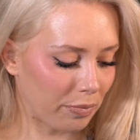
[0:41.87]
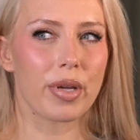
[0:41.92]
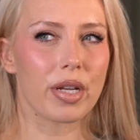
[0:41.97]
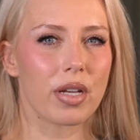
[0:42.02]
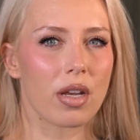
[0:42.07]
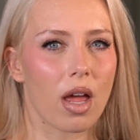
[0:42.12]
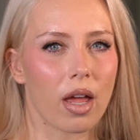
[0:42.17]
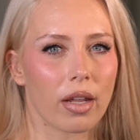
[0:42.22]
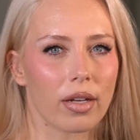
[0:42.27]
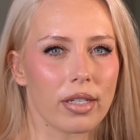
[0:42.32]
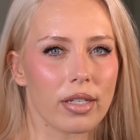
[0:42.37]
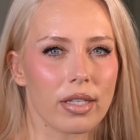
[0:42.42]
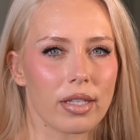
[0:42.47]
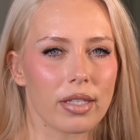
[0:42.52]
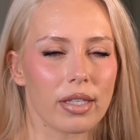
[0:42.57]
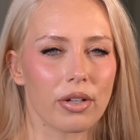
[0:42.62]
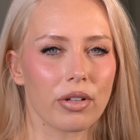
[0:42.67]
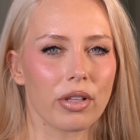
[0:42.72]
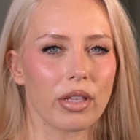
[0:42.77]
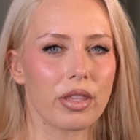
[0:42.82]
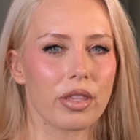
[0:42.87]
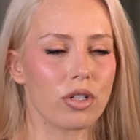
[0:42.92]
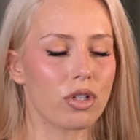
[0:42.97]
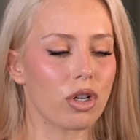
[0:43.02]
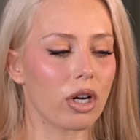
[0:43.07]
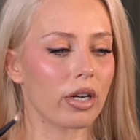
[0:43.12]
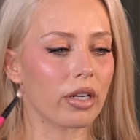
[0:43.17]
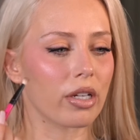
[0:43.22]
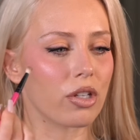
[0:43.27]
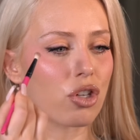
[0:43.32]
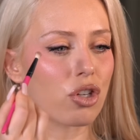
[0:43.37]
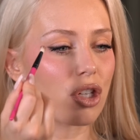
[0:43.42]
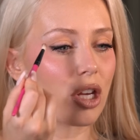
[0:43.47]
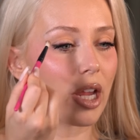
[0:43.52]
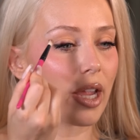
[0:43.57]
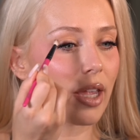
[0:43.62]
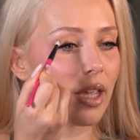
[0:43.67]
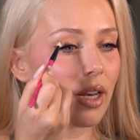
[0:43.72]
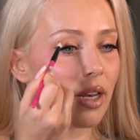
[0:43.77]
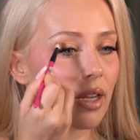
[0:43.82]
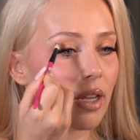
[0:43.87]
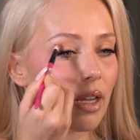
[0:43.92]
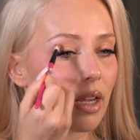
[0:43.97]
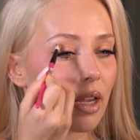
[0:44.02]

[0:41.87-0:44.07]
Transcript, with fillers: but not necessarily the darkest shade.